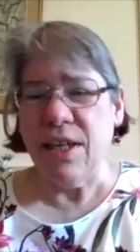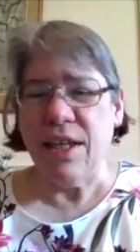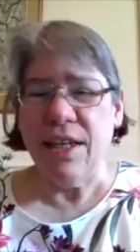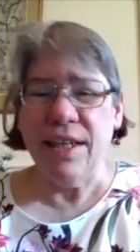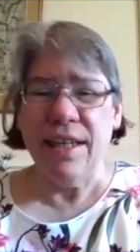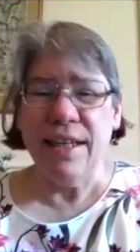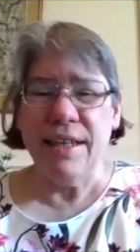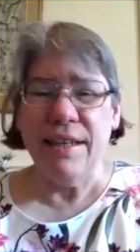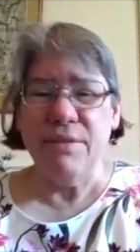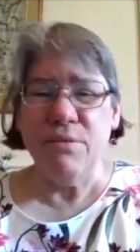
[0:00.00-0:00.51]

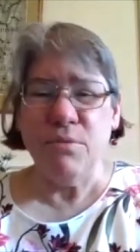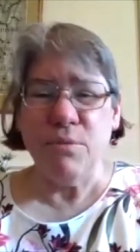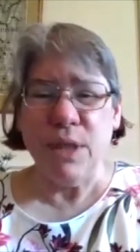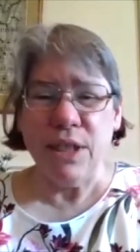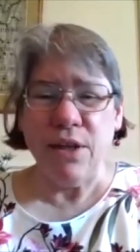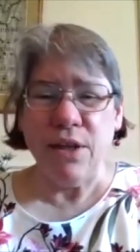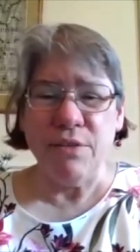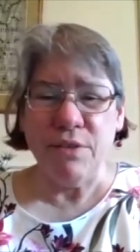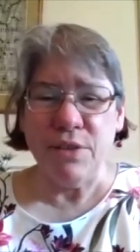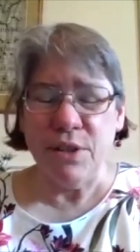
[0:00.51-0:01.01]
I
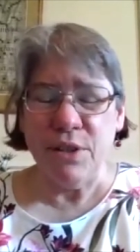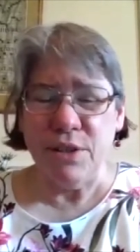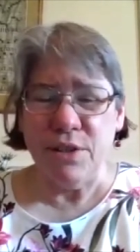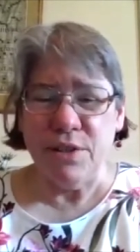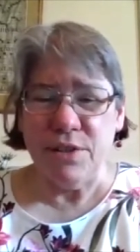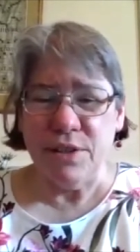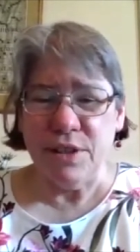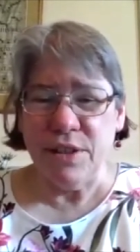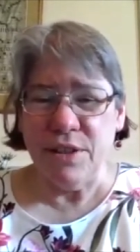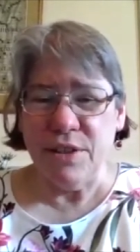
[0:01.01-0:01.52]
went off
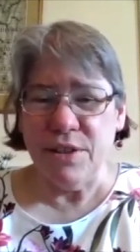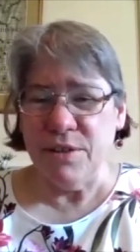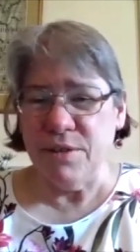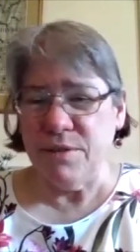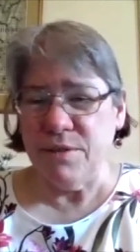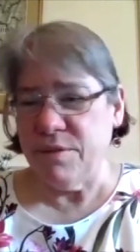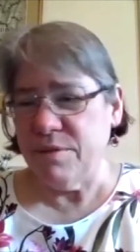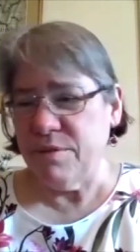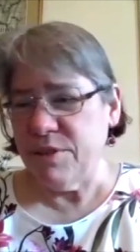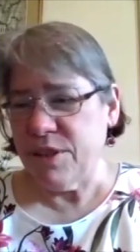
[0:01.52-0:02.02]

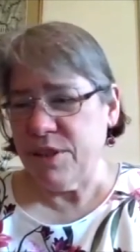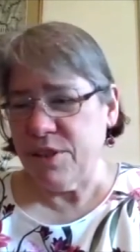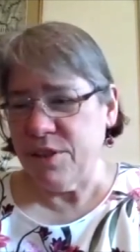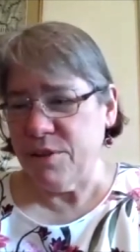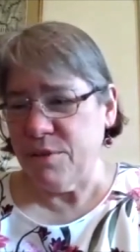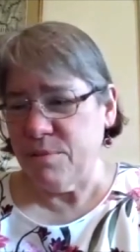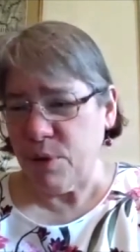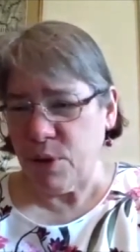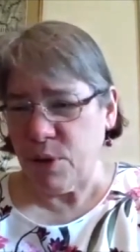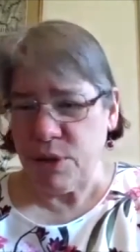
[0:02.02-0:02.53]
to
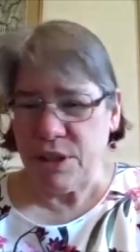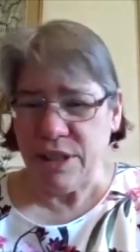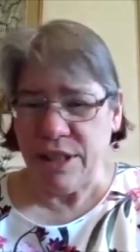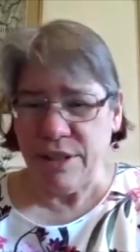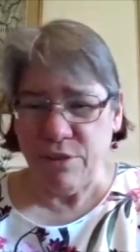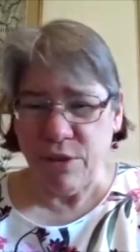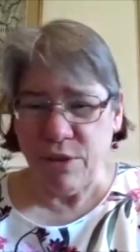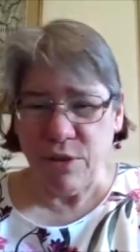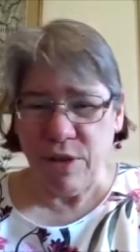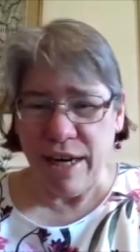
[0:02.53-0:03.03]

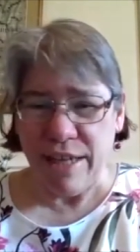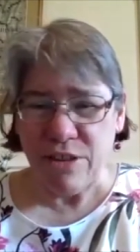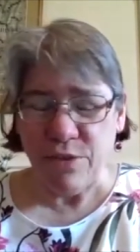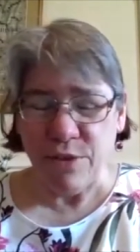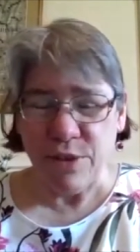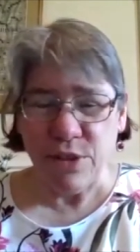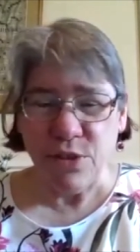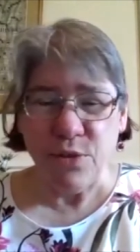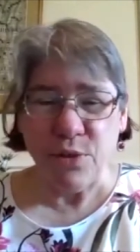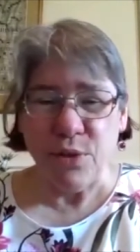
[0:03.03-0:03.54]
Berkeley for
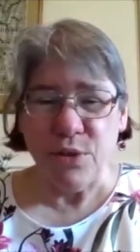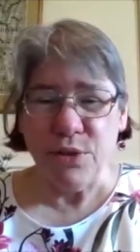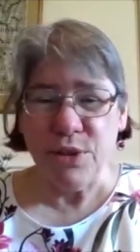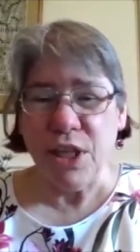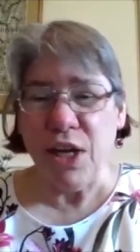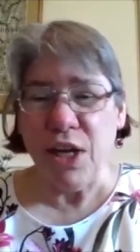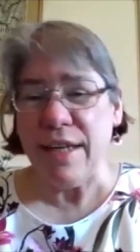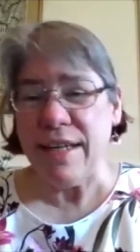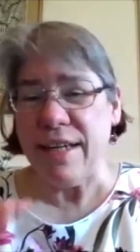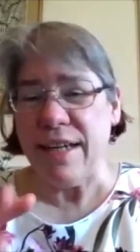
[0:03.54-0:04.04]
graduate school.
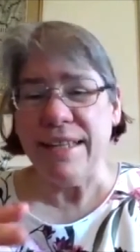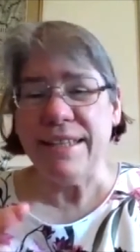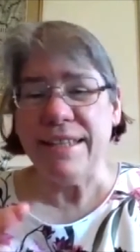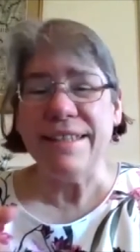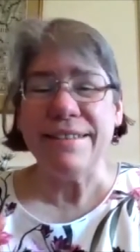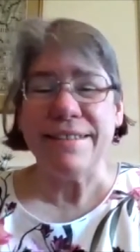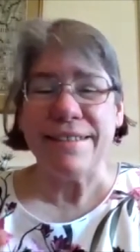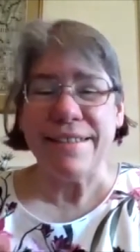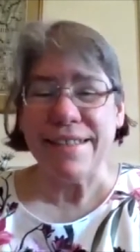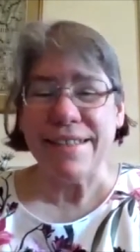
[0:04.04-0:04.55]
I
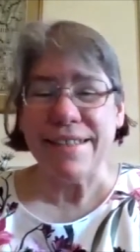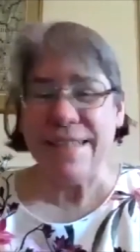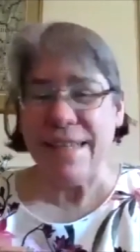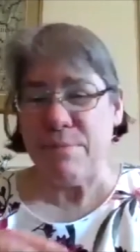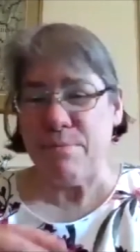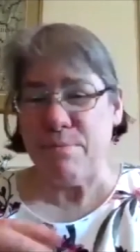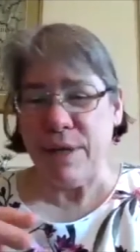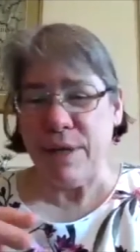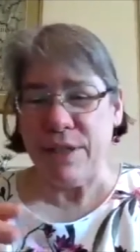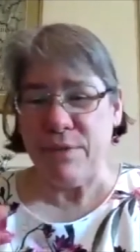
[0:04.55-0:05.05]
didn't
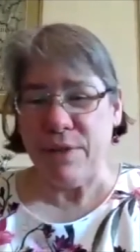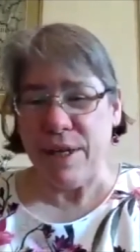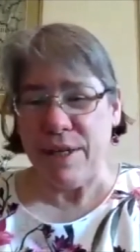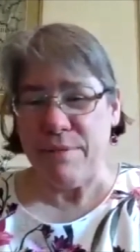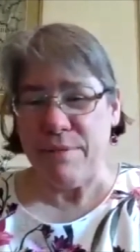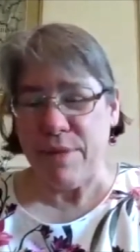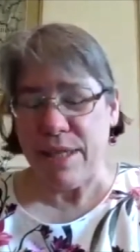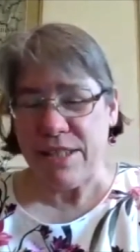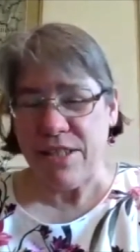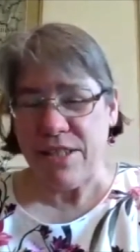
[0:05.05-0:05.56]
skip, by the way,
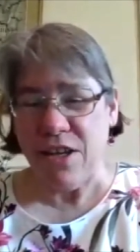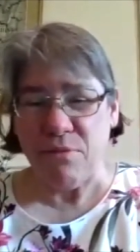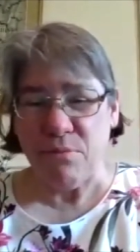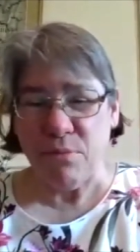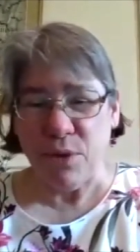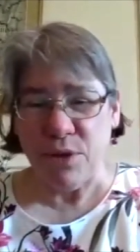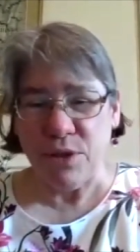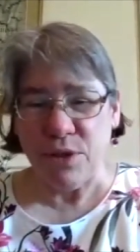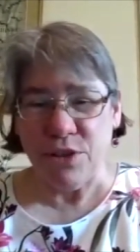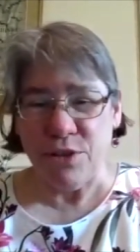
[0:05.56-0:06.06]
my
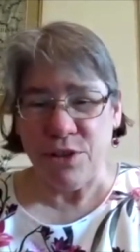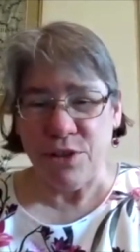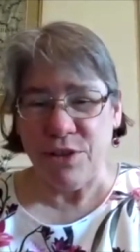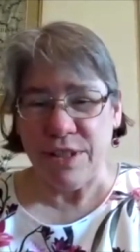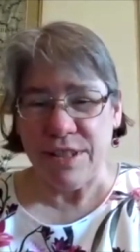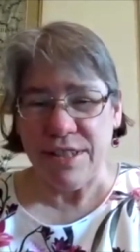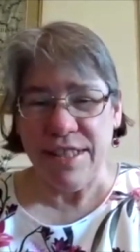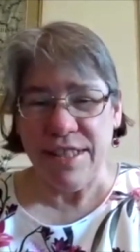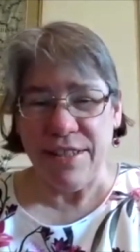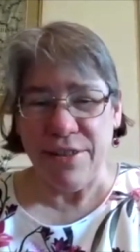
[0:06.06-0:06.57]
sophomore, junior,
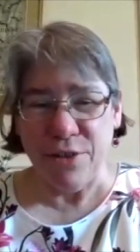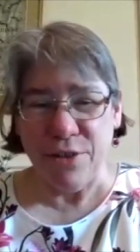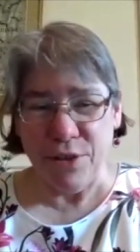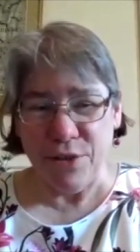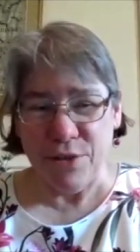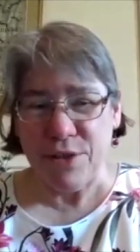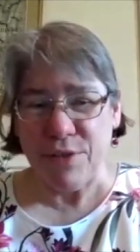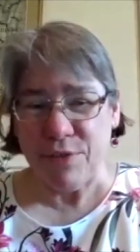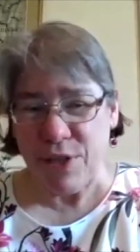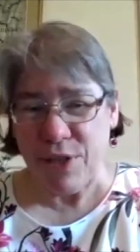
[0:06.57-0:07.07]
and senior
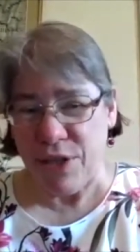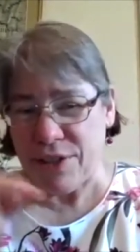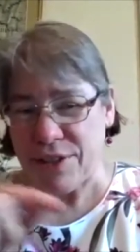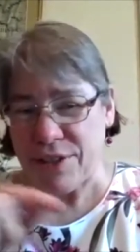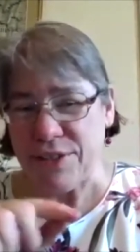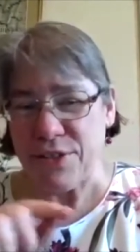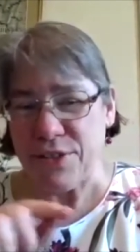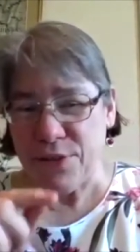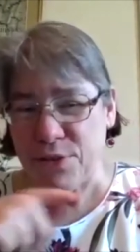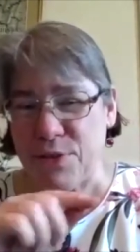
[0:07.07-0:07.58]
years of
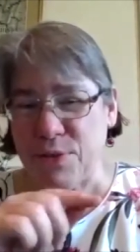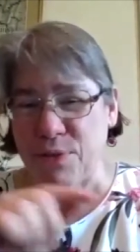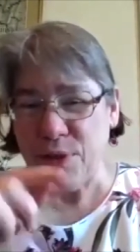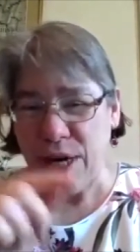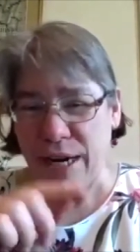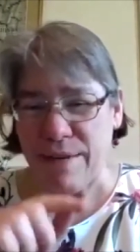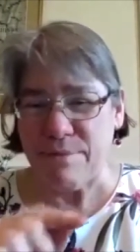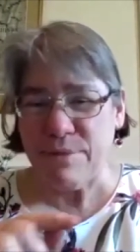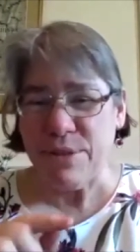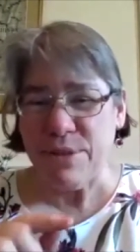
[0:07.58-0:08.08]
college. Those
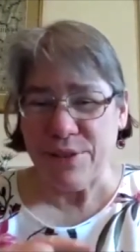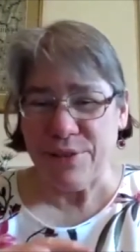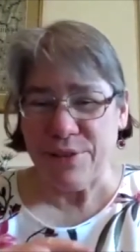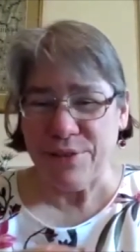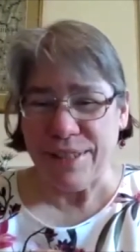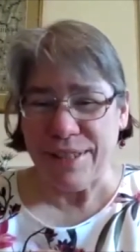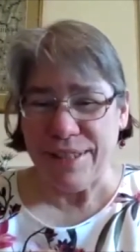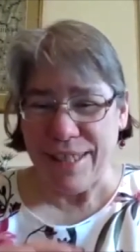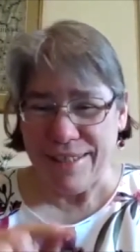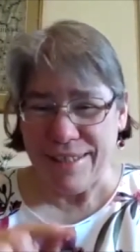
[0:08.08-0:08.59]
were
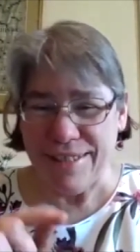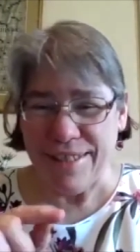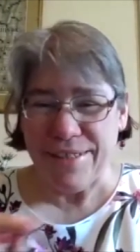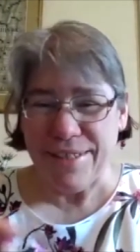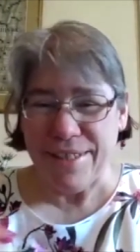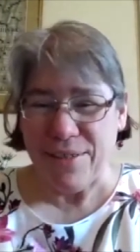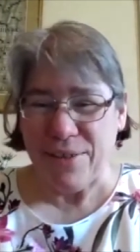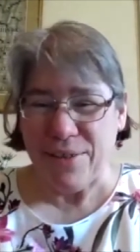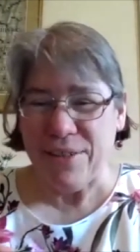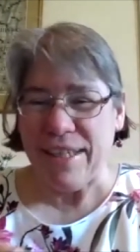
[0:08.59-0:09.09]
absolutely
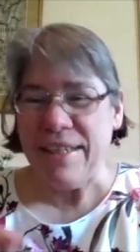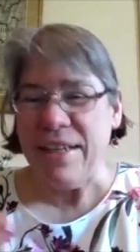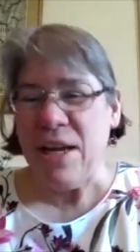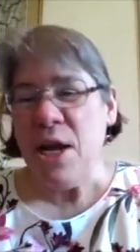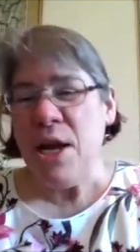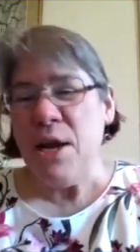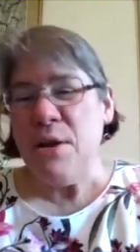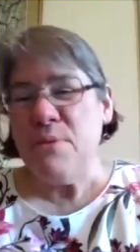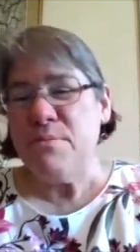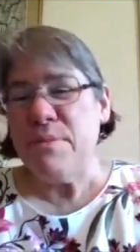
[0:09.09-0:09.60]
necessary.
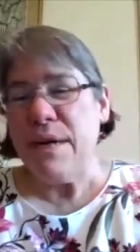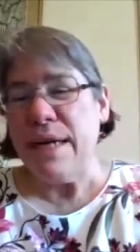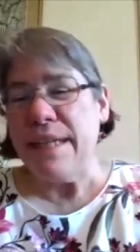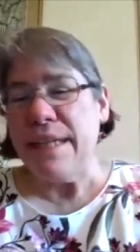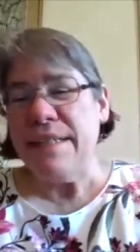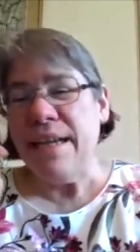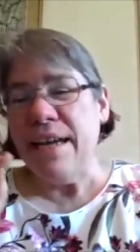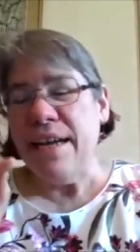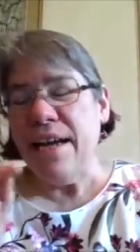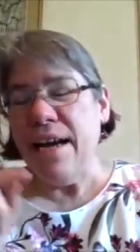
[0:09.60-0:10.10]

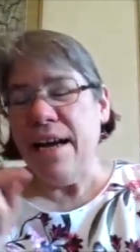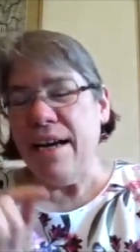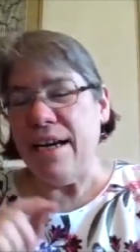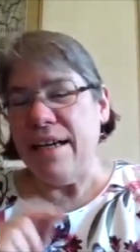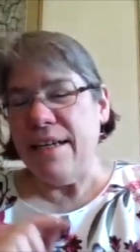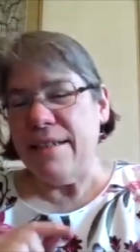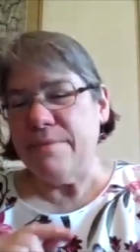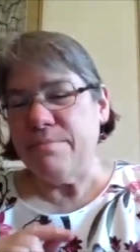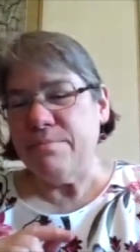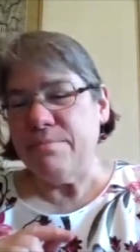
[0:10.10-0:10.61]
But
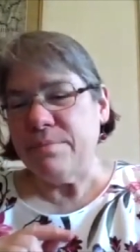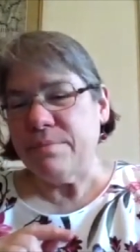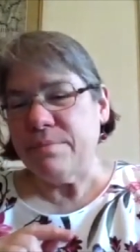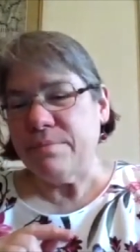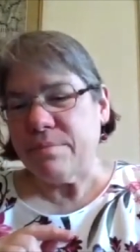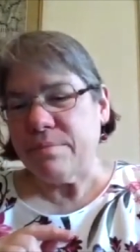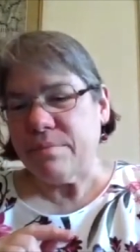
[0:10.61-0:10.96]
I